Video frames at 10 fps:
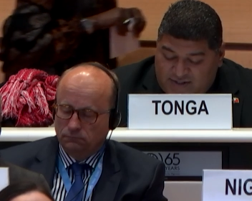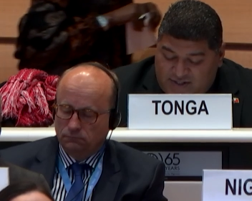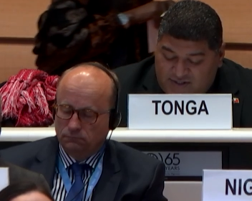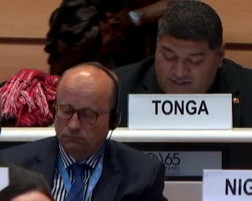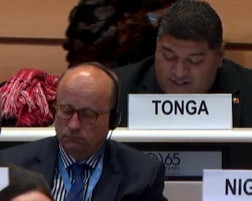Speaker 1: the
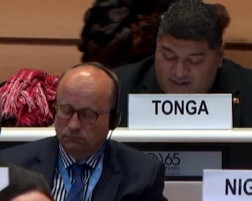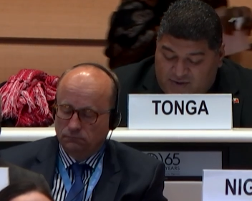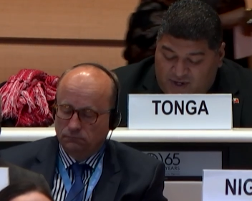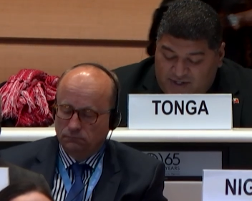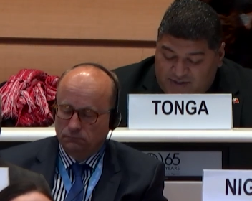sincere
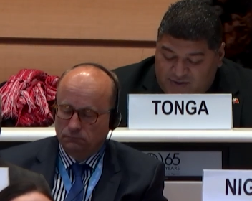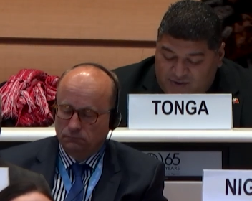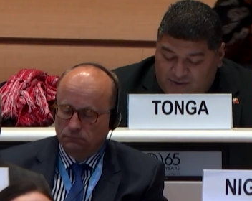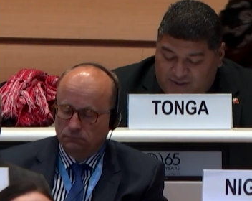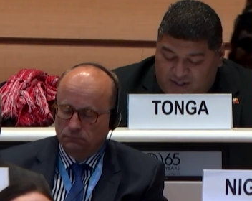
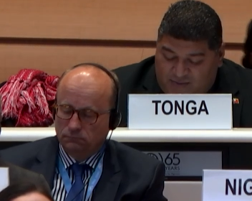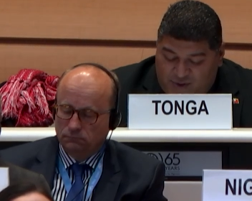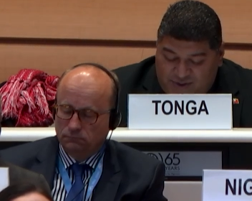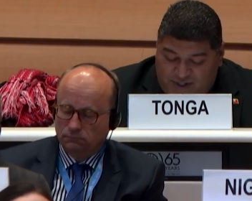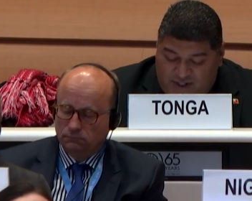gratitude and
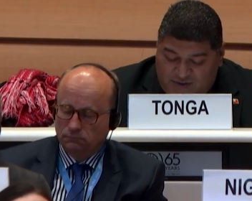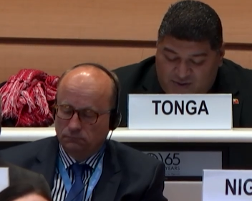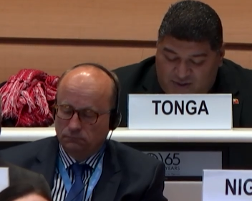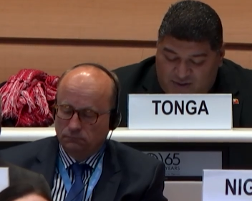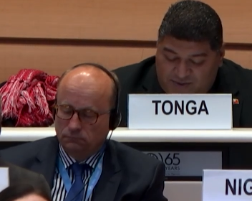
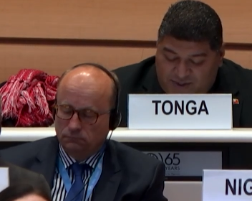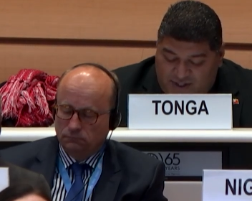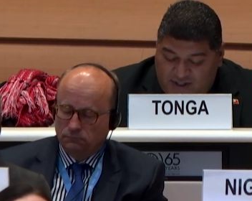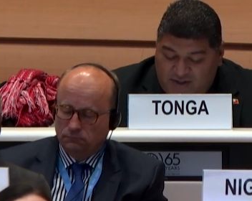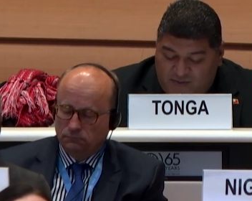appreciation of the
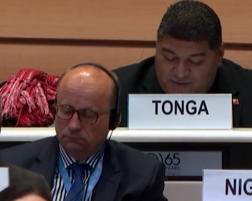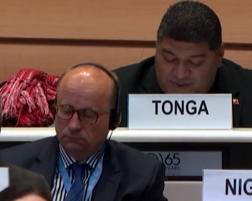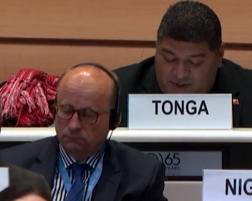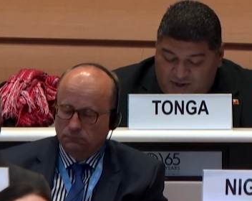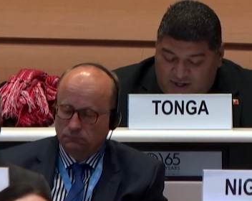Kingdom of
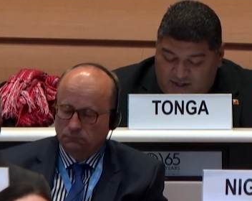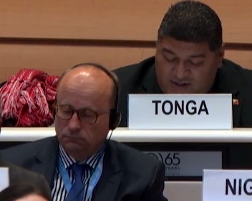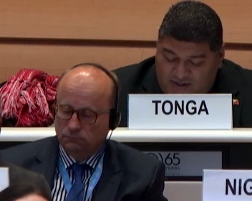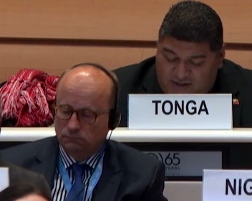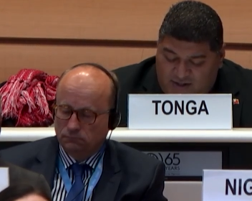Tonga
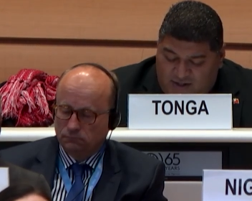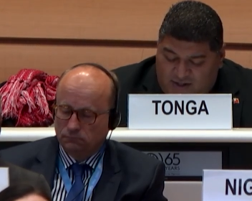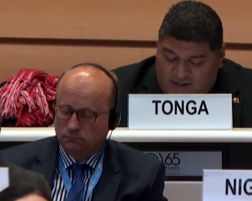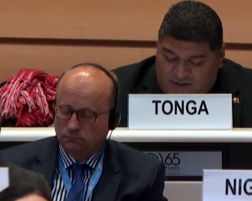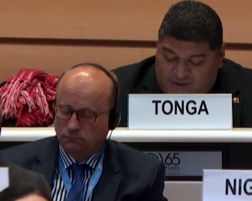
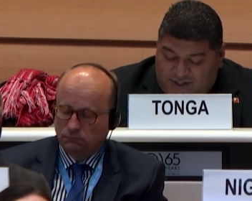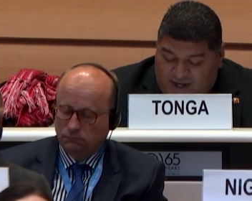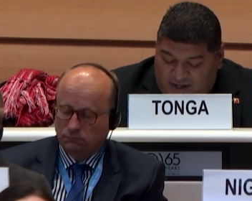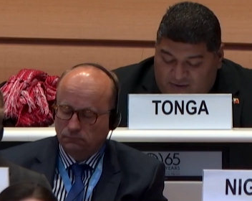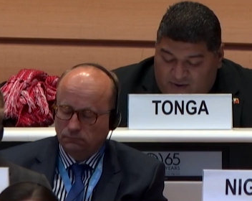to the
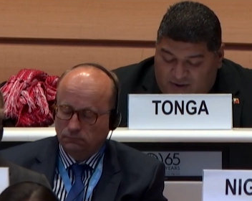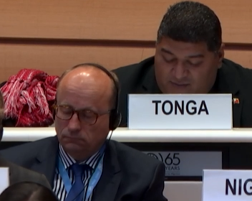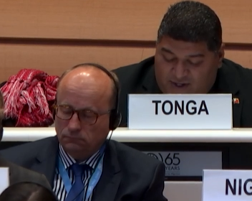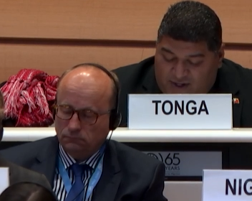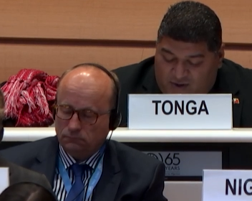
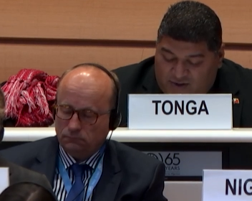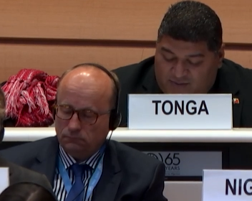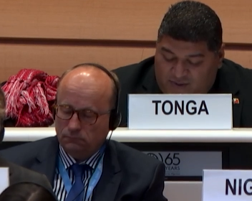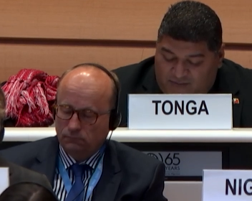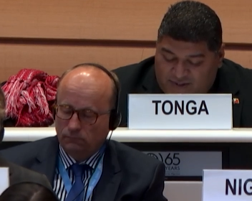IOM and all the
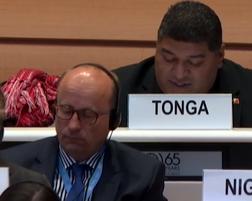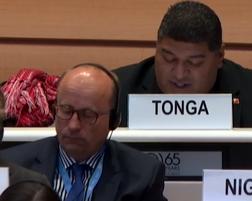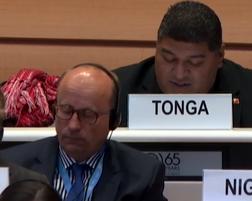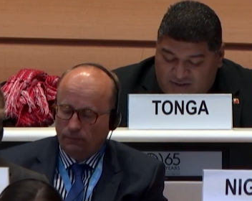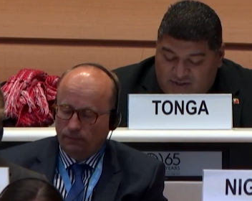member
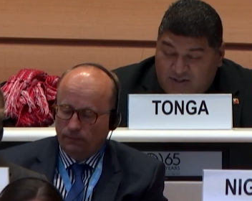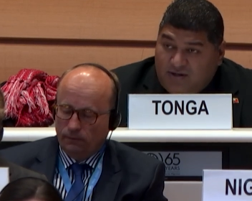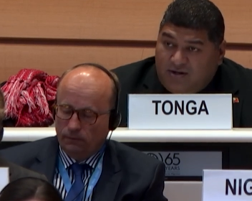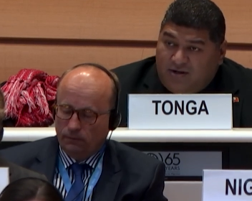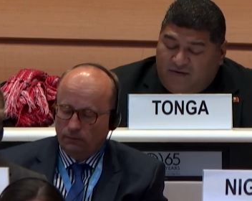states
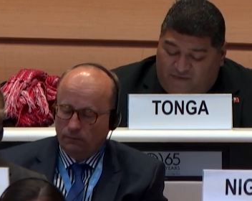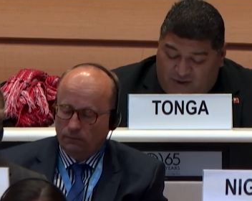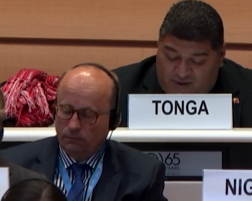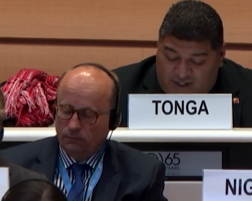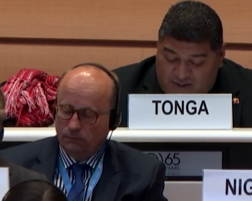for
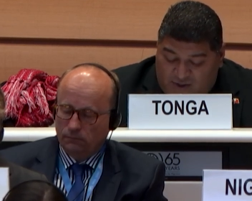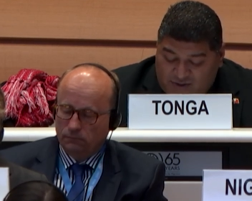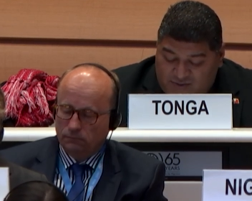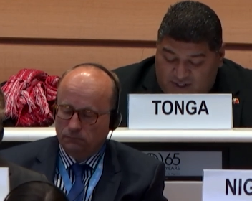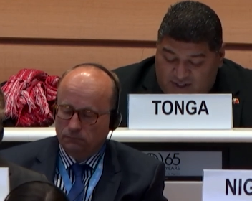your
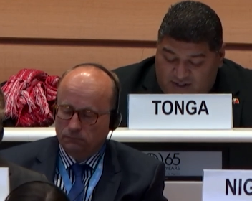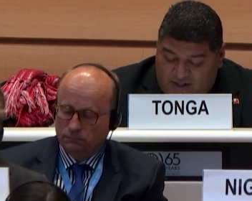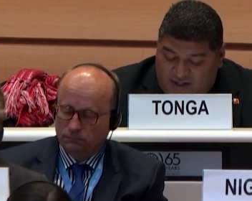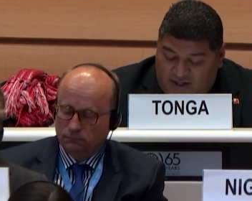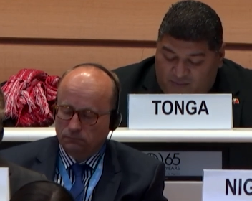endorsement
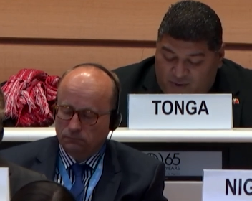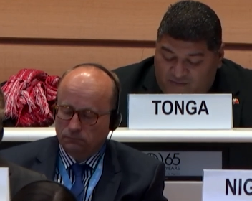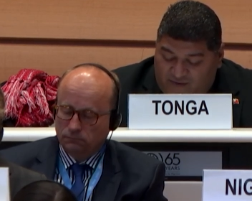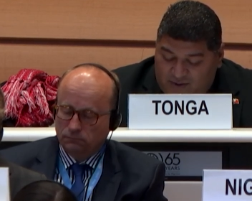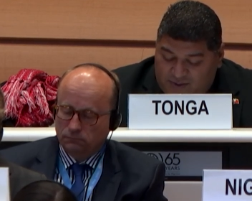and
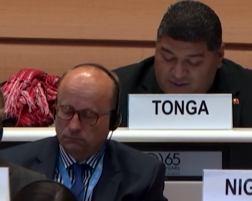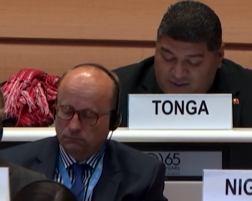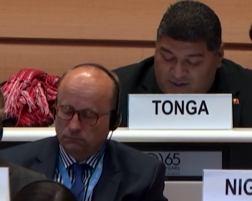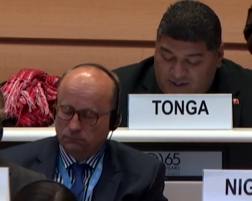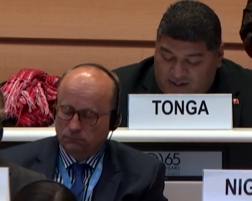approval for
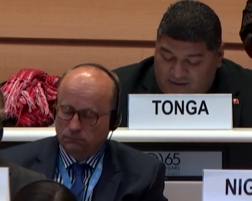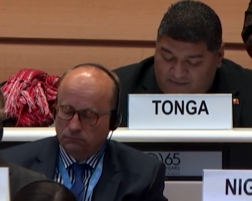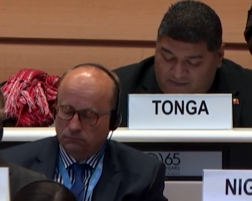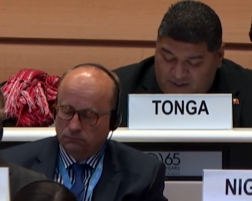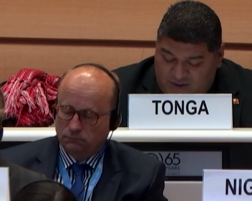Tonga
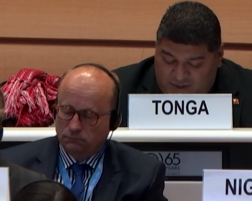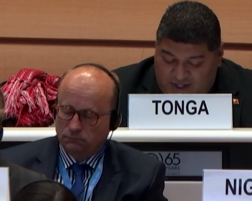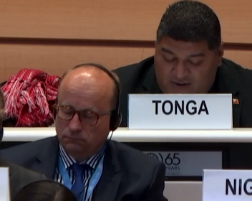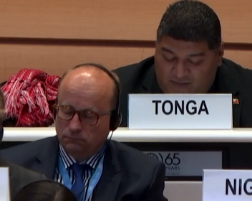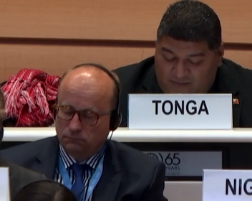to
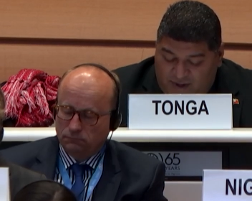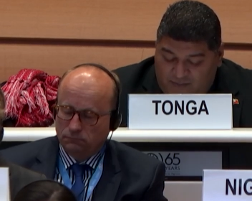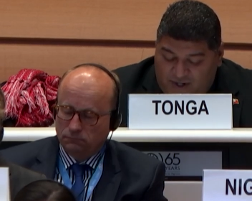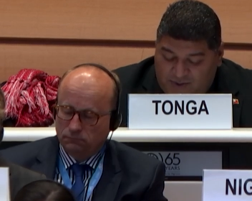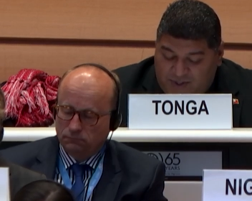become a
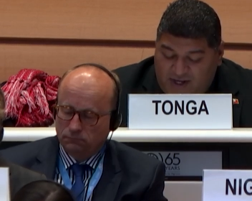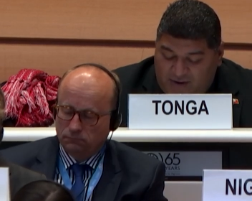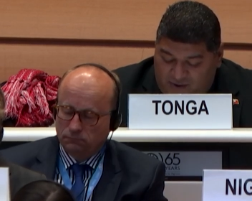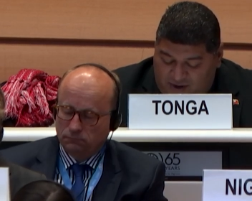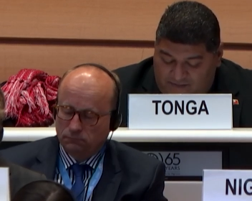member of
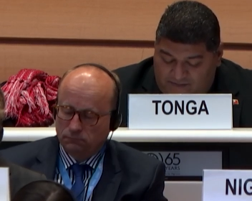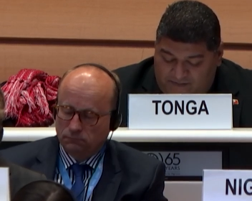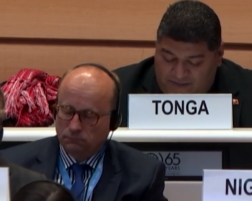IOM.